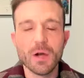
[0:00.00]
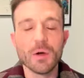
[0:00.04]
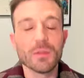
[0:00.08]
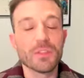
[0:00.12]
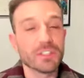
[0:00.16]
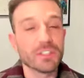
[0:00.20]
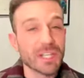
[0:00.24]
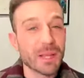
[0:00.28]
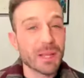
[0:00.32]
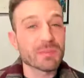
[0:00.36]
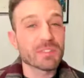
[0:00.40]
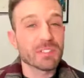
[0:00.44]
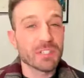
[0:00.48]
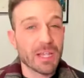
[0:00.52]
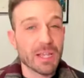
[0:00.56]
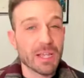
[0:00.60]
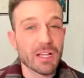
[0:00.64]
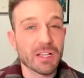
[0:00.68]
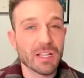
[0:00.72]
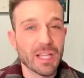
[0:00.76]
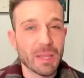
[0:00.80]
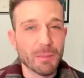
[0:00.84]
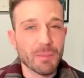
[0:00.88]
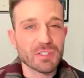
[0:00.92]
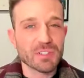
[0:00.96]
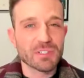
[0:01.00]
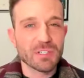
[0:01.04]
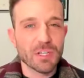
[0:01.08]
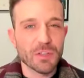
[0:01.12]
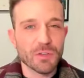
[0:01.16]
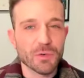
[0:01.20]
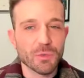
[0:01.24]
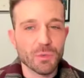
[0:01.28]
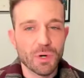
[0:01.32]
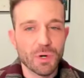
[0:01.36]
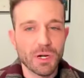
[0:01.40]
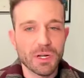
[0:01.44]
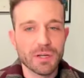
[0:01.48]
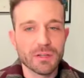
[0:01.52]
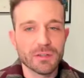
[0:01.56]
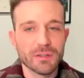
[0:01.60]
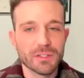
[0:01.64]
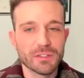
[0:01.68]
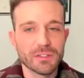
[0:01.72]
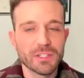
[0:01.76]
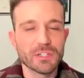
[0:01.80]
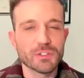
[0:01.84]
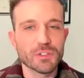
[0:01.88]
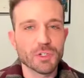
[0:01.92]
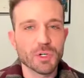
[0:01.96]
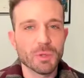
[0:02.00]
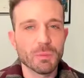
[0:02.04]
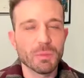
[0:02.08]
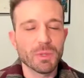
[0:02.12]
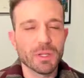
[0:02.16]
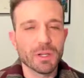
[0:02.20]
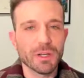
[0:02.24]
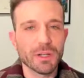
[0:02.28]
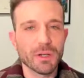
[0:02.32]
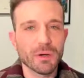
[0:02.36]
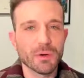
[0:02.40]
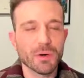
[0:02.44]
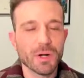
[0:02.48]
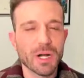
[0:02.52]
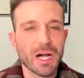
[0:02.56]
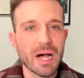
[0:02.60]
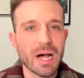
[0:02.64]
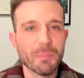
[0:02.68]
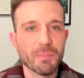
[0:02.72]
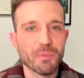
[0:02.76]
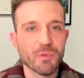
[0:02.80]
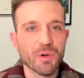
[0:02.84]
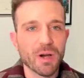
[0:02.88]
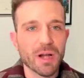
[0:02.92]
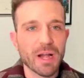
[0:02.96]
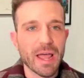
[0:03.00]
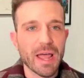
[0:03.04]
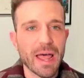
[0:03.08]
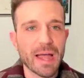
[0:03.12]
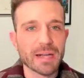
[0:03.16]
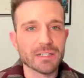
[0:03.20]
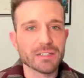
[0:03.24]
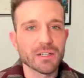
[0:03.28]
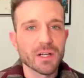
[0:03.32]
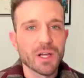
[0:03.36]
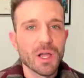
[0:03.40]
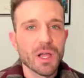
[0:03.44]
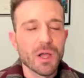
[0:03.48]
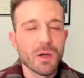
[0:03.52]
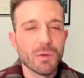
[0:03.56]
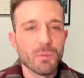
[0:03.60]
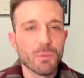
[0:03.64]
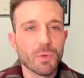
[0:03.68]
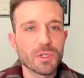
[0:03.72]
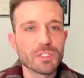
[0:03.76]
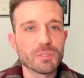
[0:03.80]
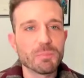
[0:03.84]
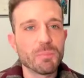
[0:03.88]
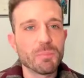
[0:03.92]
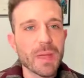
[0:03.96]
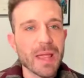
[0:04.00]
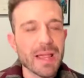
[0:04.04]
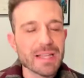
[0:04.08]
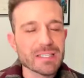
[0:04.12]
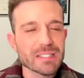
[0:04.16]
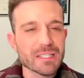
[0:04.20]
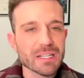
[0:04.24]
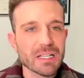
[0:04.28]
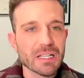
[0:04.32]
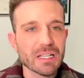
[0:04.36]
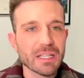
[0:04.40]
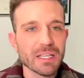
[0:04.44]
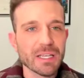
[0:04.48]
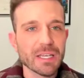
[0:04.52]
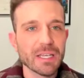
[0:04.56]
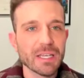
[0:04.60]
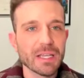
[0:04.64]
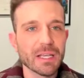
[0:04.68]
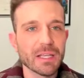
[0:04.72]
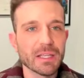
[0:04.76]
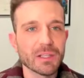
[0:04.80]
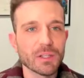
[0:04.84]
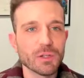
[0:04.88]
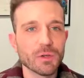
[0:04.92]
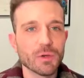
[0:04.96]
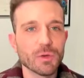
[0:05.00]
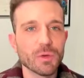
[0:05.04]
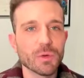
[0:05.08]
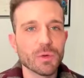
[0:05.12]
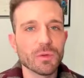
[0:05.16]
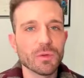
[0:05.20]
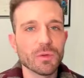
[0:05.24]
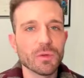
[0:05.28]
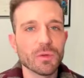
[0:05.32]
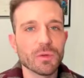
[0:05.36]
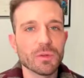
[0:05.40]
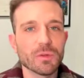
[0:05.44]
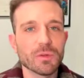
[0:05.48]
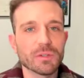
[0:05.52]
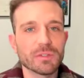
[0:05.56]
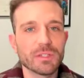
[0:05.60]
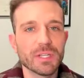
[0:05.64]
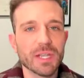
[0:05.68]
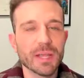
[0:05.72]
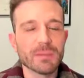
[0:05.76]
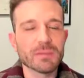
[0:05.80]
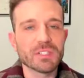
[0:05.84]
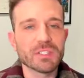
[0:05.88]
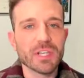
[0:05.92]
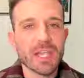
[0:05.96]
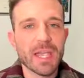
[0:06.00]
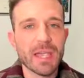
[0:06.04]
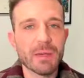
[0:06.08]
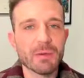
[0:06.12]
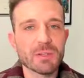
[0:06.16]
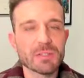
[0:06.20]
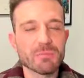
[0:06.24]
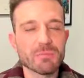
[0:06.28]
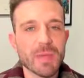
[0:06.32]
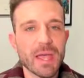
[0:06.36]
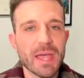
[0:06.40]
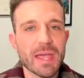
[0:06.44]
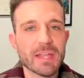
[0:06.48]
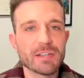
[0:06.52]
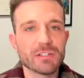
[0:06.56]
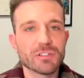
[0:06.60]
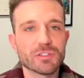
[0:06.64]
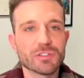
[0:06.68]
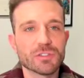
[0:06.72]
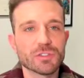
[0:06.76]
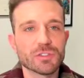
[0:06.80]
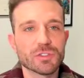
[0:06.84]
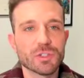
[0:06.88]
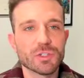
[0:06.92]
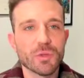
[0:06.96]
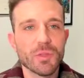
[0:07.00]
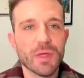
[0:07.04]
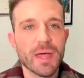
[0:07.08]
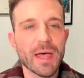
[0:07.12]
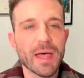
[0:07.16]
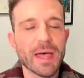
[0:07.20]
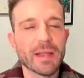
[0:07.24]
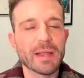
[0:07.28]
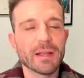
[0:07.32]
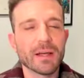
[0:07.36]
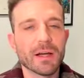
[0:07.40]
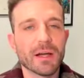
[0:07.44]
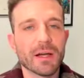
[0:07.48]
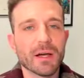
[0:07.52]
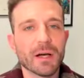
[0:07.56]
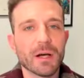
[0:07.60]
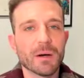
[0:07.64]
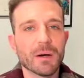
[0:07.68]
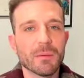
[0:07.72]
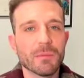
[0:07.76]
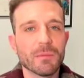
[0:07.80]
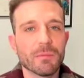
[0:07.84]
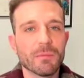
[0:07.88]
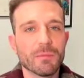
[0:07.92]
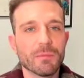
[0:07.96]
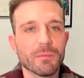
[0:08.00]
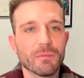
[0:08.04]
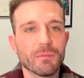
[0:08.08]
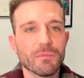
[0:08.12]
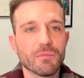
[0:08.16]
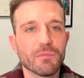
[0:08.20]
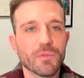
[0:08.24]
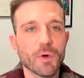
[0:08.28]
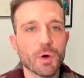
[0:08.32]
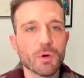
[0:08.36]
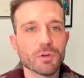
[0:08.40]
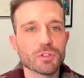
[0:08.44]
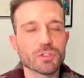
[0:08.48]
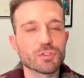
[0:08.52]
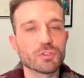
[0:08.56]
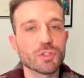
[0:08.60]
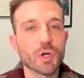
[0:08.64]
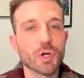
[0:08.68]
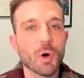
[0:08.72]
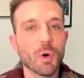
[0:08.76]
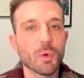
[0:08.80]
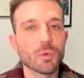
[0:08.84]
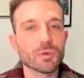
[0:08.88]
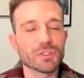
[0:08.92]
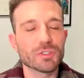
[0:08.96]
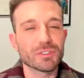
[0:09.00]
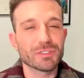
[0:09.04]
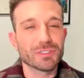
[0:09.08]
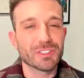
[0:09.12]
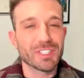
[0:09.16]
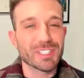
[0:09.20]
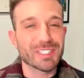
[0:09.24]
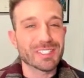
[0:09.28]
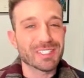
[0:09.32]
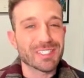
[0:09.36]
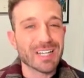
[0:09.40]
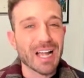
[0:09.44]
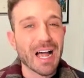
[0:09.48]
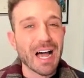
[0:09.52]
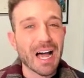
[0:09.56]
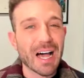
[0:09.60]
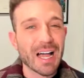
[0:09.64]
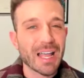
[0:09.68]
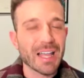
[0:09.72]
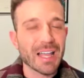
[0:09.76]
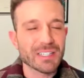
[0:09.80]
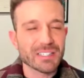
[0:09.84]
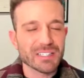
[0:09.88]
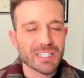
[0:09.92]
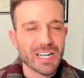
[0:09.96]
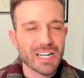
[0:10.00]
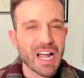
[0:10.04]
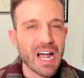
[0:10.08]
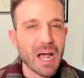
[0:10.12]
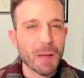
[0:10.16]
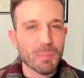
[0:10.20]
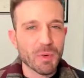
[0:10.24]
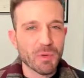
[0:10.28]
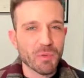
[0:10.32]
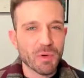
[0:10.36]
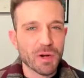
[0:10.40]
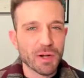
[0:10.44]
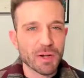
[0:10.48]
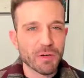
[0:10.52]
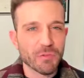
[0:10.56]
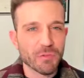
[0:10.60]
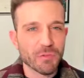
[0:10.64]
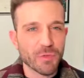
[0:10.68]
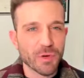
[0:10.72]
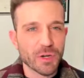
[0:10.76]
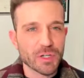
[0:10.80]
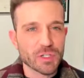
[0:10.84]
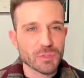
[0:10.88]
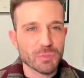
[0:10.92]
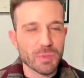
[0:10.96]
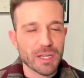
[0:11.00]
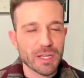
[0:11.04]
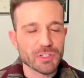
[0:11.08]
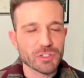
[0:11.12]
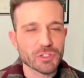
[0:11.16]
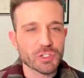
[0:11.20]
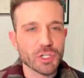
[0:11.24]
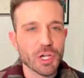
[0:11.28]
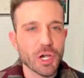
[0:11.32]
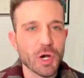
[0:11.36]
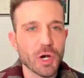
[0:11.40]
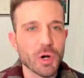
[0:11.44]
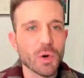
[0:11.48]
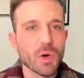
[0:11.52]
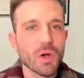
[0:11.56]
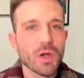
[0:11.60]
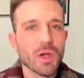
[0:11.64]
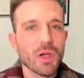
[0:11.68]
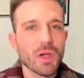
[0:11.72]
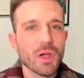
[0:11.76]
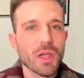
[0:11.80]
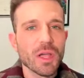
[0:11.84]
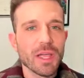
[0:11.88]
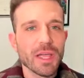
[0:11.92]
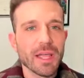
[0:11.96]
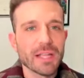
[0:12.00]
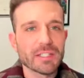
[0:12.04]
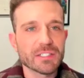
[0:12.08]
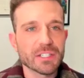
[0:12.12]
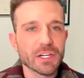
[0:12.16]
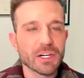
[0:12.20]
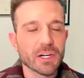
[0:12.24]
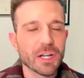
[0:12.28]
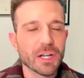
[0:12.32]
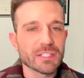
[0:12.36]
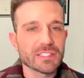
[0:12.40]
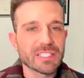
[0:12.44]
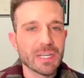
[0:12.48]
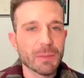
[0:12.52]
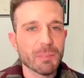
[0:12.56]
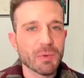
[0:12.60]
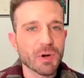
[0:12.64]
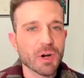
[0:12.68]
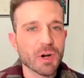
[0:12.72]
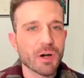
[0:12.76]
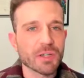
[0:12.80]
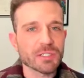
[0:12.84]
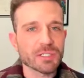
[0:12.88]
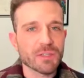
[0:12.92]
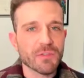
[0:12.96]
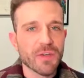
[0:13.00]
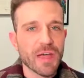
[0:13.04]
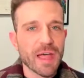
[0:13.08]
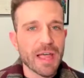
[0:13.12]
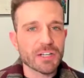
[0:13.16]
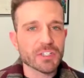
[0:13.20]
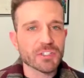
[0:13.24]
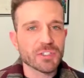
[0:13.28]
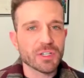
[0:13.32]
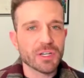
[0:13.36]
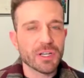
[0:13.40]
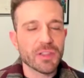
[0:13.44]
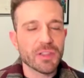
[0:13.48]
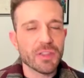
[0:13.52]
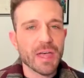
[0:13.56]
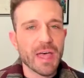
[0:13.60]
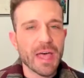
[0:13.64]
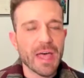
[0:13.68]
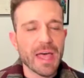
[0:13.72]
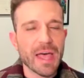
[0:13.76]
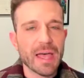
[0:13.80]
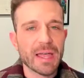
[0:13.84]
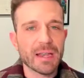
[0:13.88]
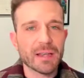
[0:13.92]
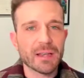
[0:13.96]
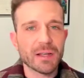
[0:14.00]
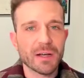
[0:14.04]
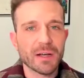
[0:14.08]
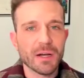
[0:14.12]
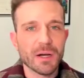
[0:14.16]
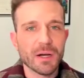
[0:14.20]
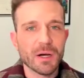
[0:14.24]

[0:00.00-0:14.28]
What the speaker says: the DMCA claim is another one, the Digital Millennial Copyright Act, which basically the DMCA was meant so that folks don't disguise copyright infringement. So it's a separate cause of action that